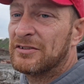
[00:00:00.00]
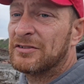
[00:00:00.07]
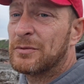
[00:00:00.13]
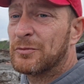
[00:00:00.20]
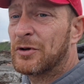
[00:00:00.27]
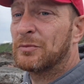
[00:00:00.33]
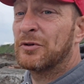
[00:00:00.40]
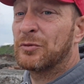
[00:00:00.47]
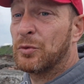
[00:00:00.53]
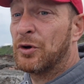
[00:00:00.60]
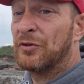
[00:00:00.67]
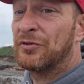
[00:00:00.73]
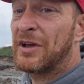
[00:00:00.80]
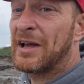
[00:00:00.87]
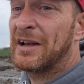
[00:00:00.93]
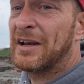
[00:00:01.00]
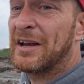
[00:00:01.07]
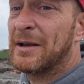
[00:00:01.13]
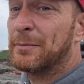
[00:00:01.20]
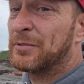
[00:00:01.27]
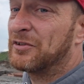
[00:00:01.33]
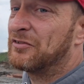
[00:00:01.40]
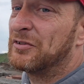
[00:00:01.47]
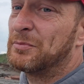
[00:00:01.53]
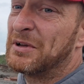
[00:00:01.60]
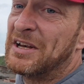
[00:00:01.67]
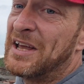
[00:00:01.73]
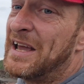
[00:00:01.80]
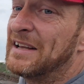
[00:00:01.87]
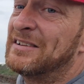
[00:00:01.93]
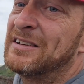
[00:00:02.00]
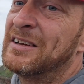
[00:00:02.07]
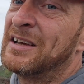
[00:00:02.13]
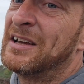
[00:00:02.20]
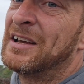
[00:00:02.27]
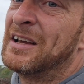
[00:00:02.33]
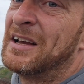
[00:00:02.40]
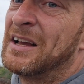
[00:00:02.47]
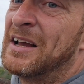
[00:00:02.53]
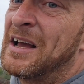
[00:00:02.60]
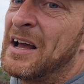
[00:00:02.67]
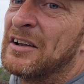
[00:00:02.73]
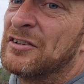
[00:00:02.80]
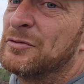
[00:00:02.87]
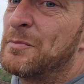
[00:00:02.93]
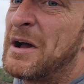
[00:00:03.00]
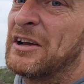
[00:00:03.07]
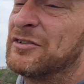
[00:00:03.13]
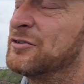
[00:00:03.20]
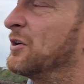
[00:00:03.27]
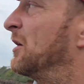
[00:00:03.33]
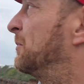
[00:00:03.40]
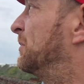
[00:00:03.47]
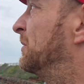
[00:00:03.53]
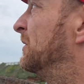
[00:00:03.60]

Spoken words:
sometimes it's worth getting it in, because if it's been hit and smashed up,